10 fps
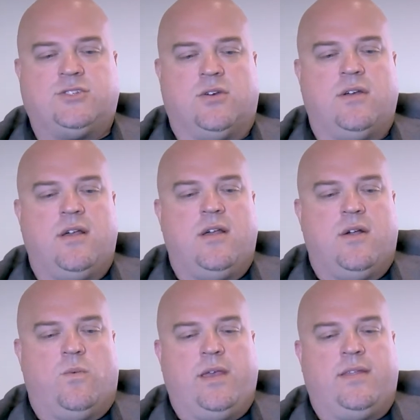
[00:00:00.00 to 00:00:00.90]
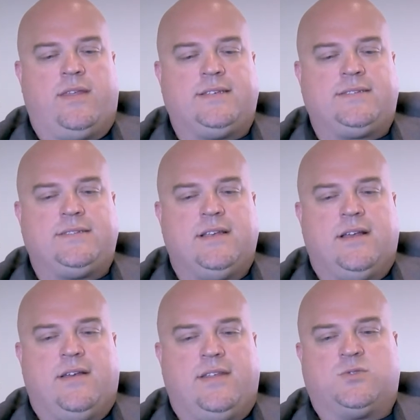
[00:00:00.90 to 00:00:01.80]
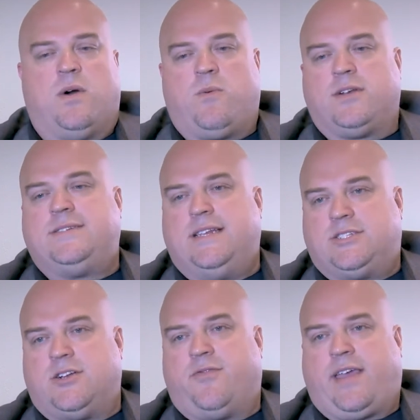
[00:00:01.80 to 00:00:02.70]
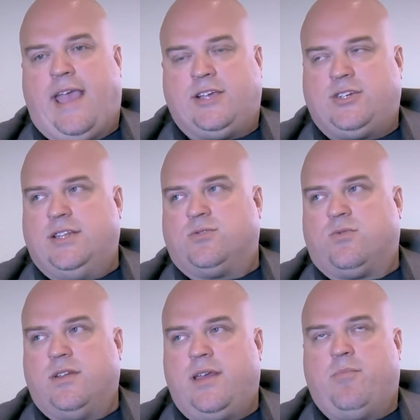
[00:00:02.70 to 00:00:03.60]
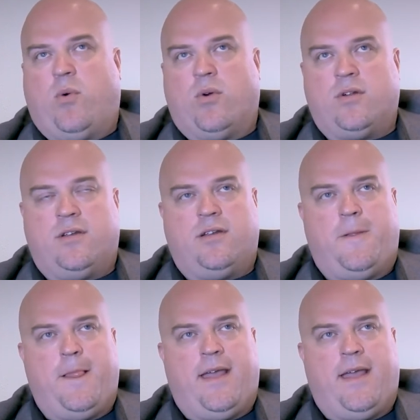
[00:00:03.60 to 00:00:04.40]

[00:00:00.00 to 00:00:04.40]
So we this this what works city certification is really important